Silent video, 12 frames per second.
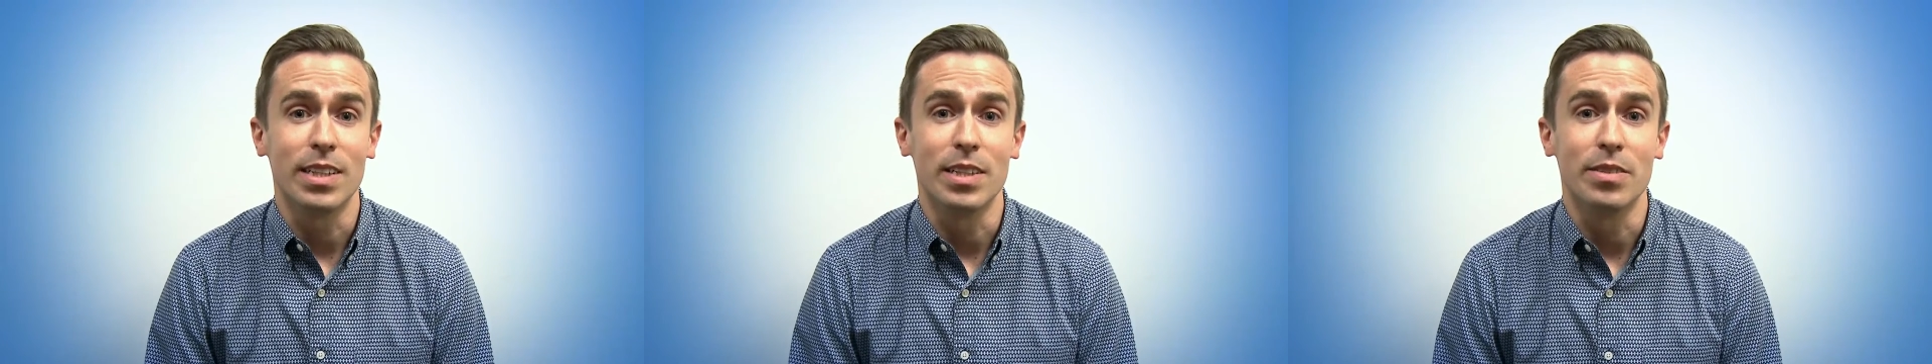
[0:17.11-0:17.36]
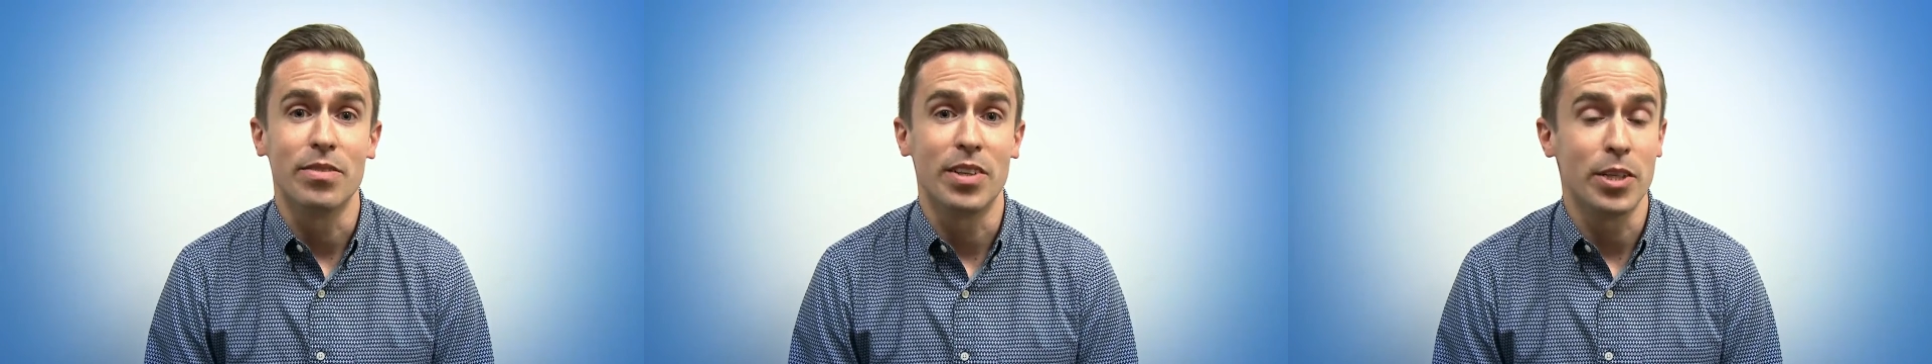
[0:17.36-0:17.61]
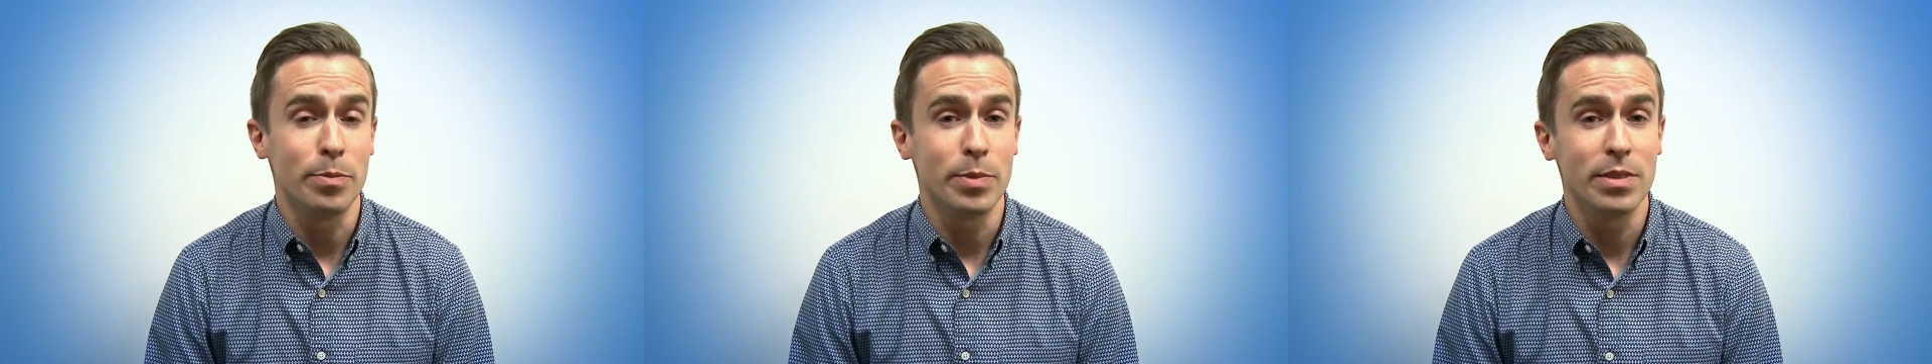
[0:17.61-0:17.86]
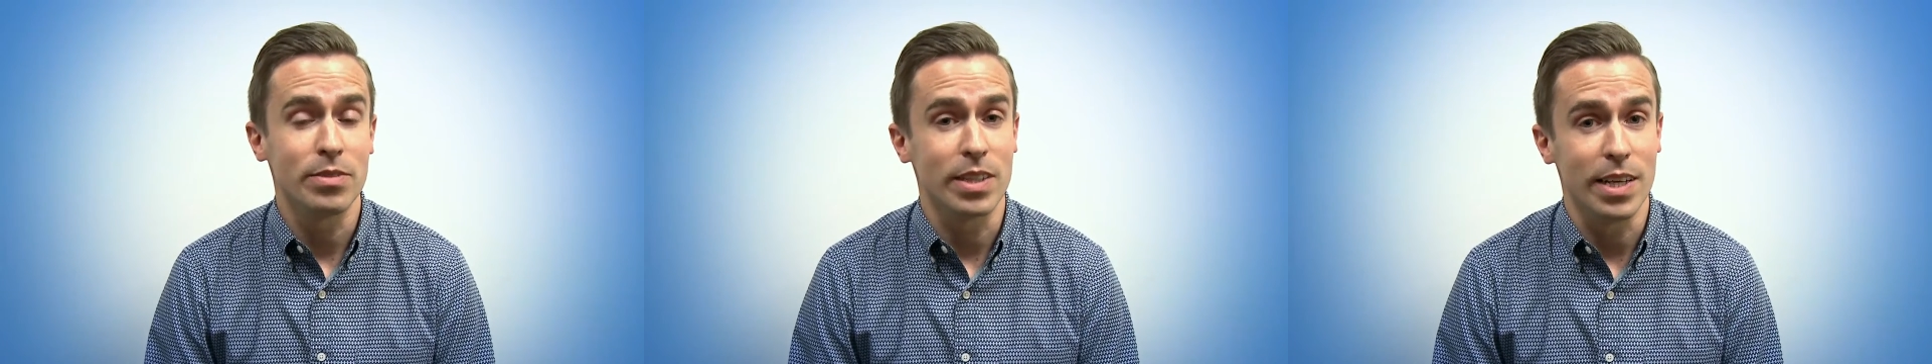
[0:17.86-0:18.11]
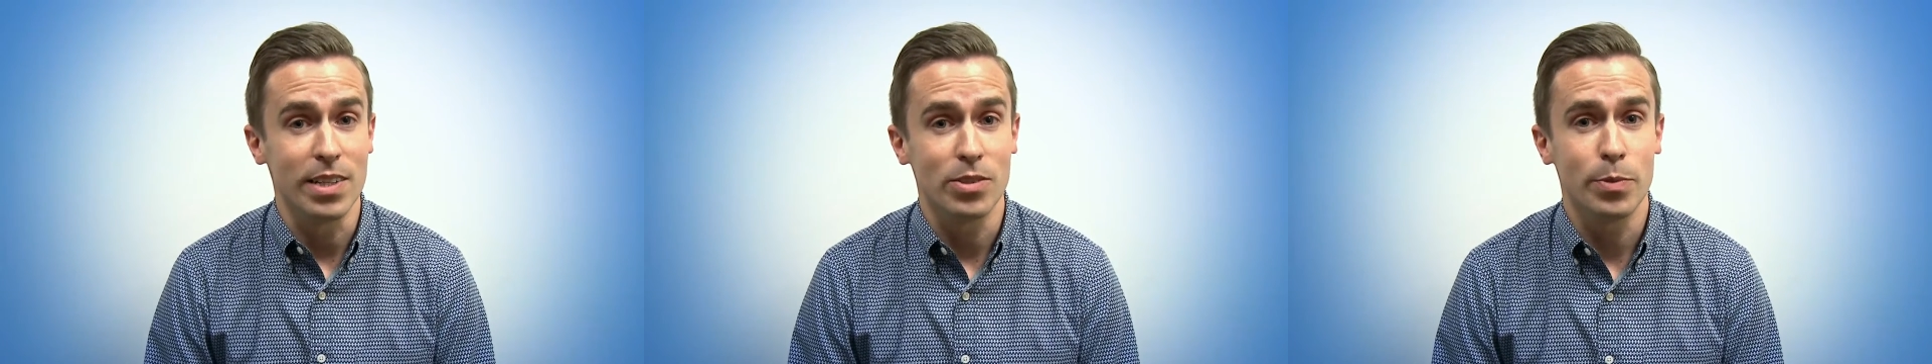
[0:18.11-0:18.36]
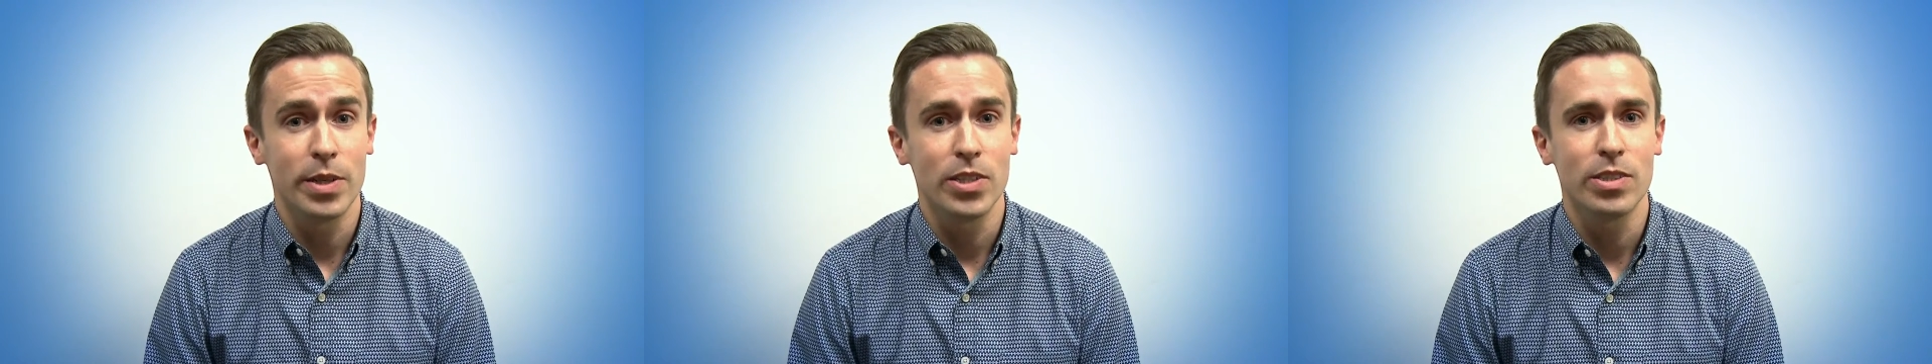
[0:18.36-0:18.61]
of therapy for cancer
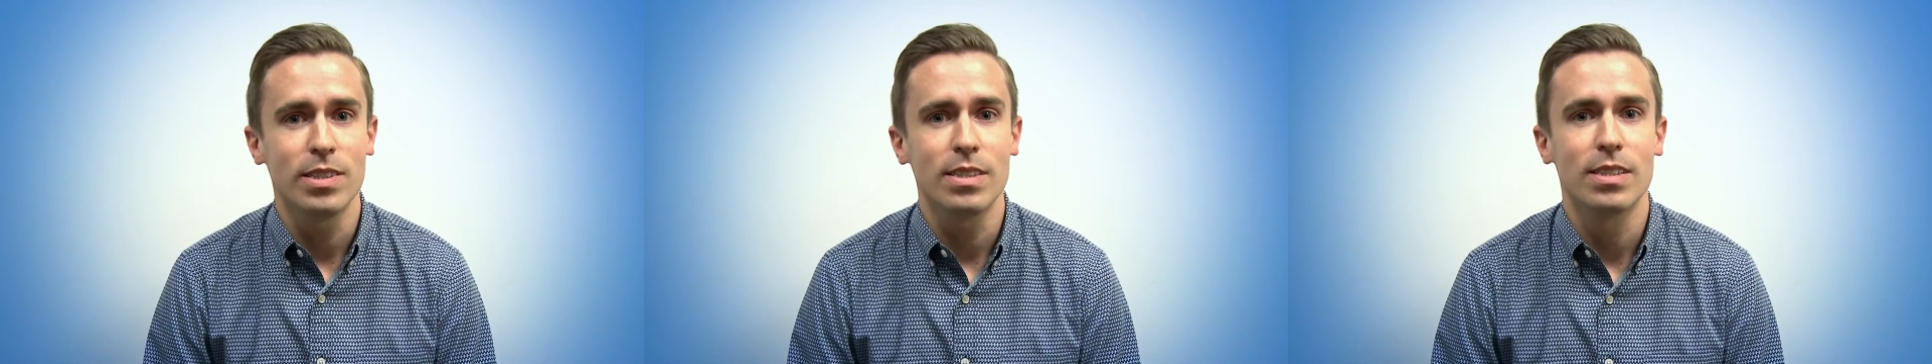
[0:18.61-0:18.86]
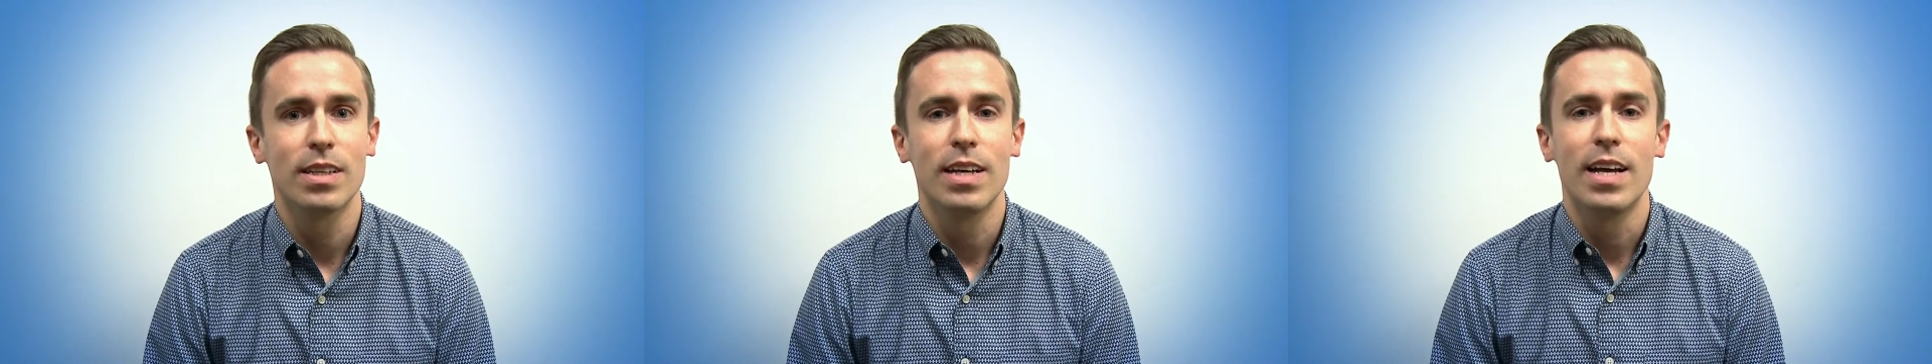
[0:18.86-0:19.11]
patients,